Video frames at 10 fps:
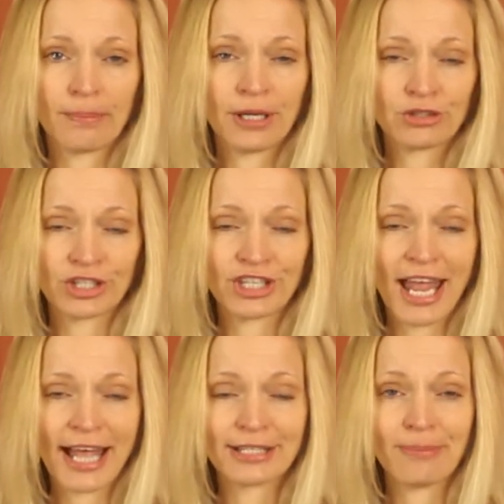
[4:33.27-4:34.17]
Pinterest
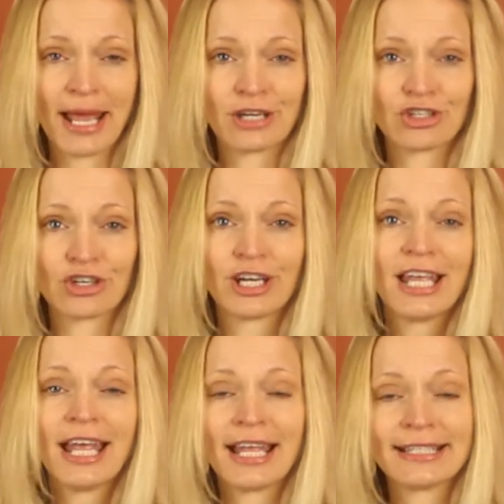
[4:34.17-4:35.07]
Ads Manager
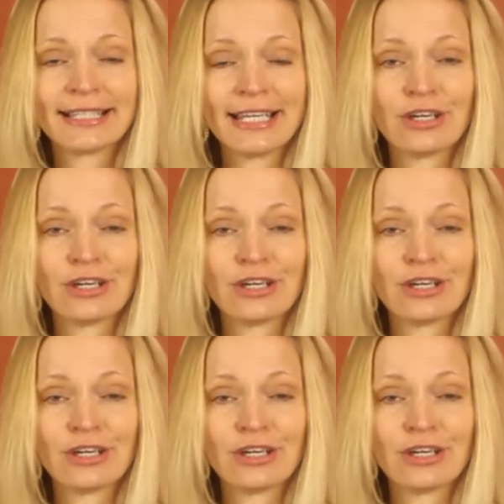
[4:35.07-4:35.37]
and see